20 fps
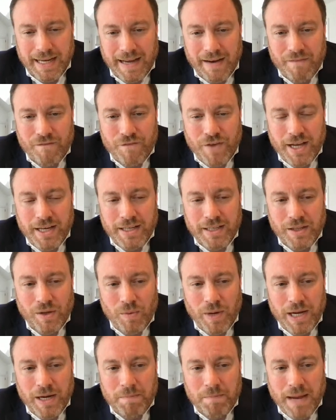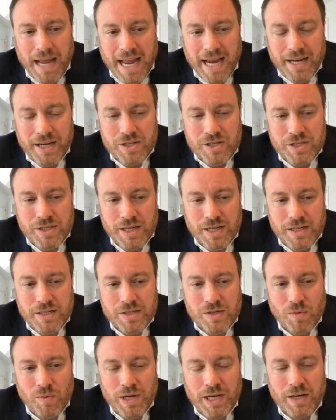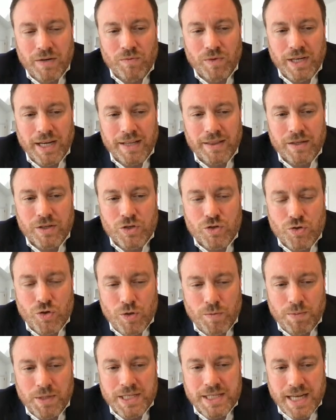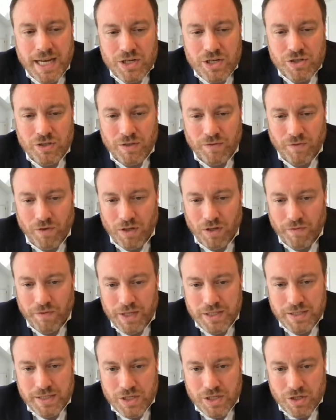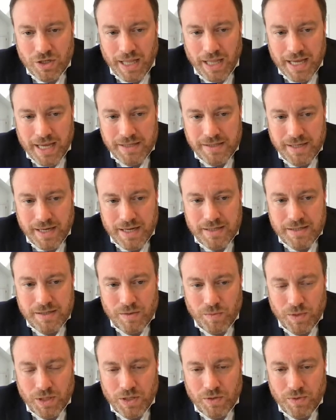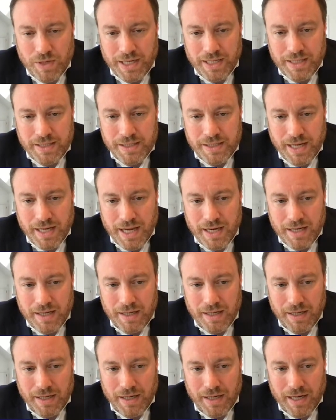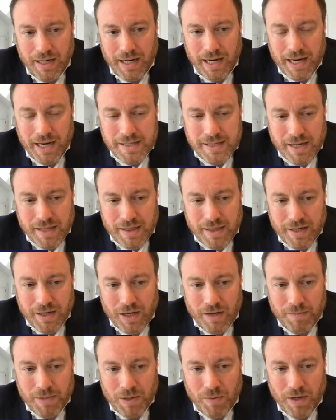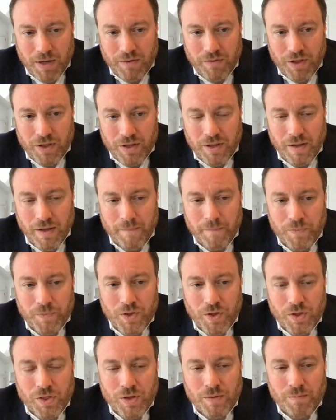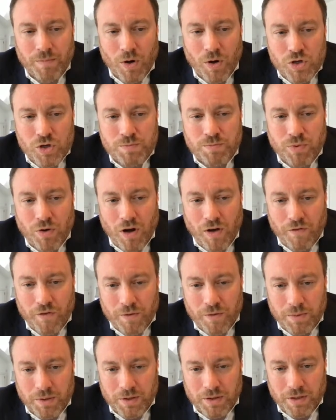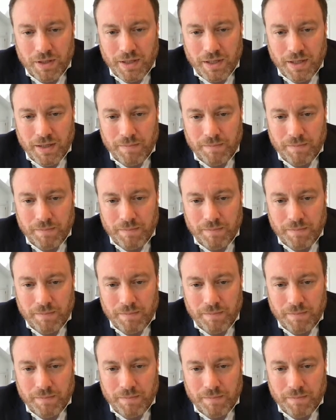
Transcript: And finding the way to package things so we can get the true potential of all of these digital assets that we're creating today is, I think, going to be one of the most profitable